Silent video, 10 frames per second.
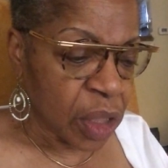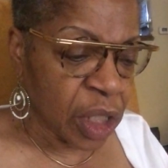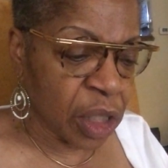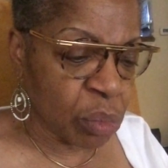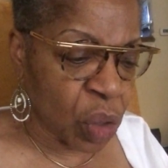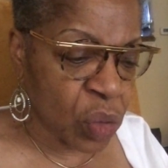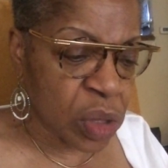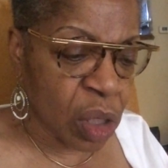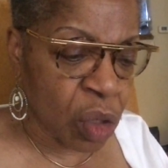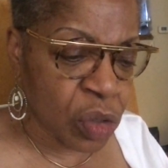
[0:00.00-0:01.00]
In
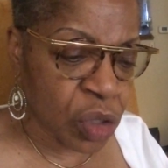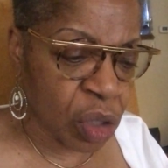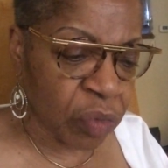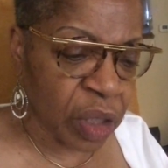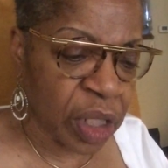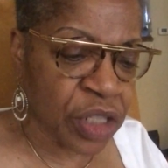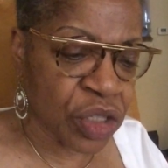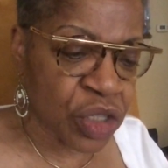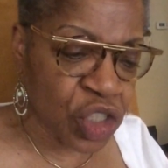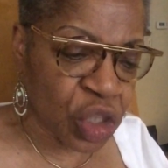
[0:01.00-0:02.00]
most long-term
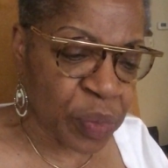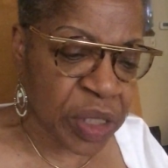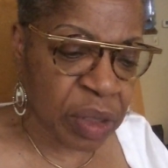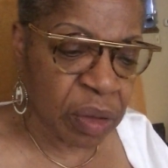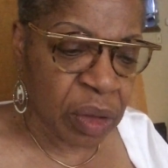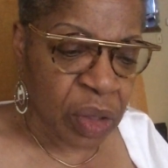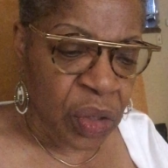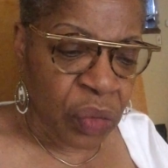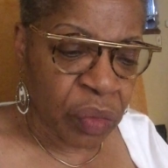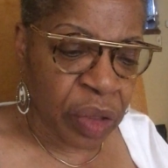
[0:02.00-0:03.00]
relationships
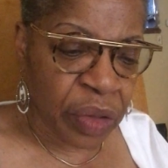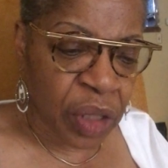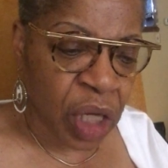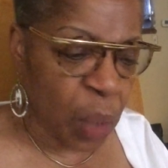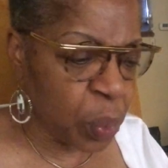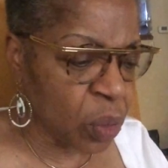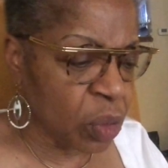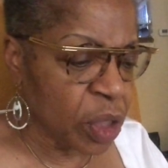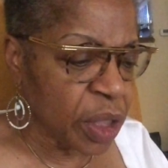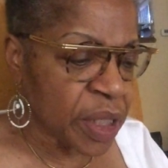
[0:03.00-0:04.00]
where the
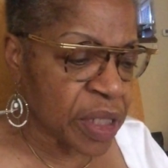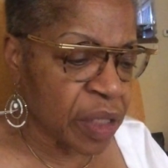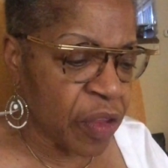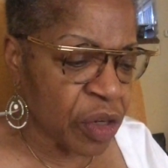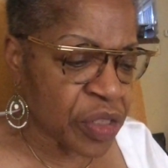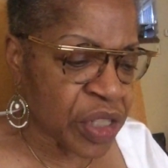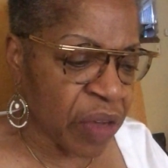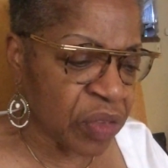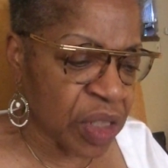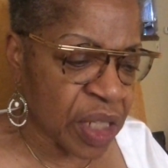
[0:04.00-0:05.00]
couple is in their
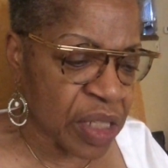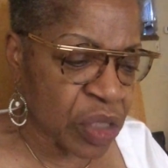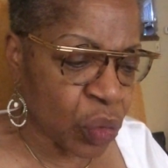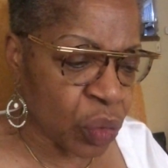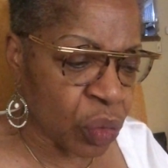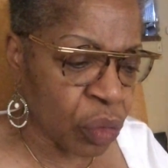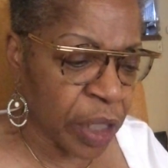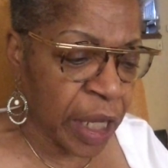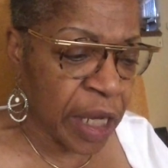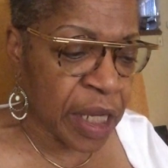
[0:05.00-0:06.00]
70s or
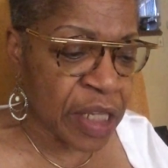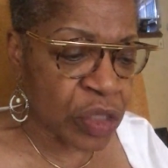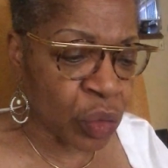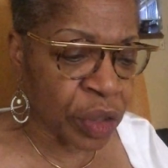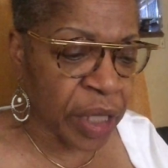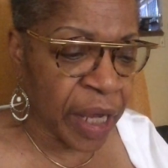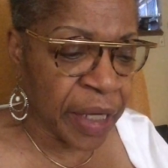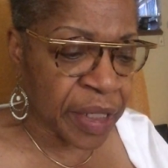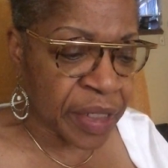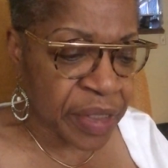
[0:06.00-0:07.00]
80s or
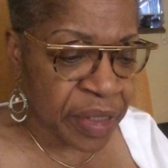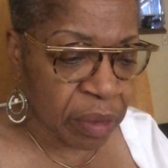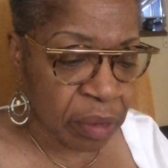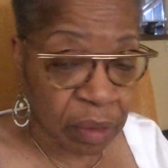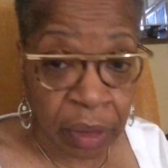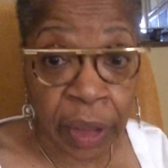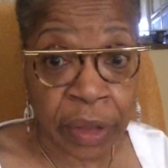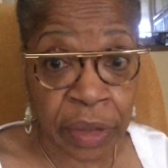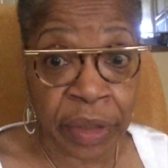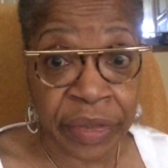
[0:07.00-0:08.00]
90s,
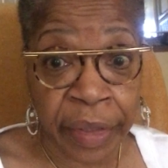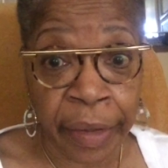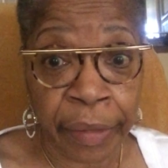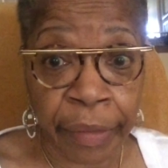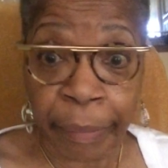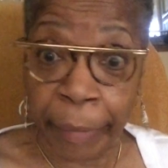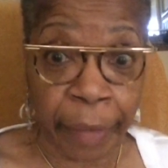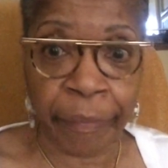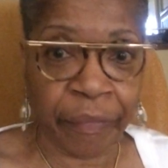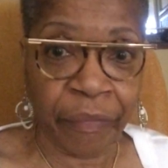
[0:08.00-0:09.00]
that's us now,
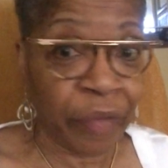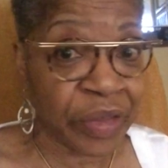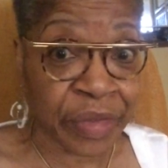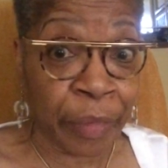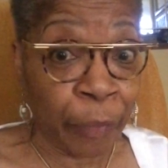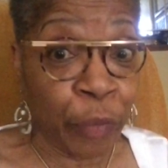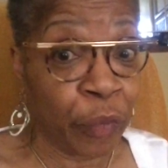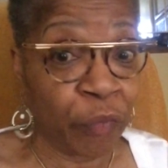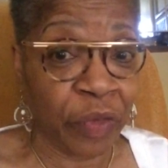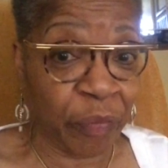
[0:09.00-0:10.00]
wasn't
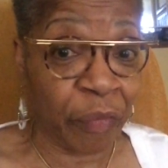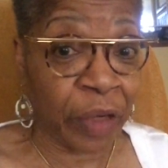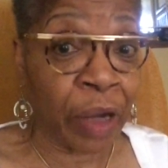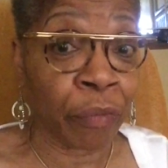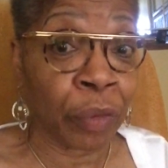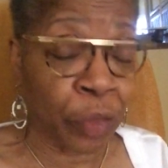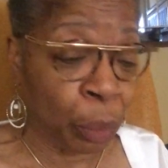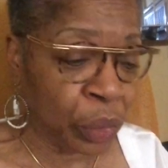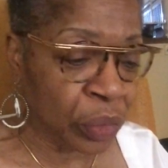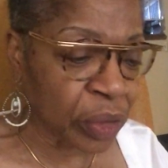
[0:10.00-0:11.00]
when I wrote the
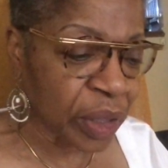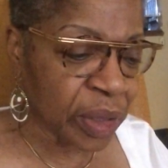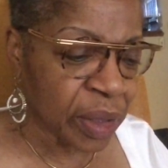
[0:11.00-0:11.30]
book,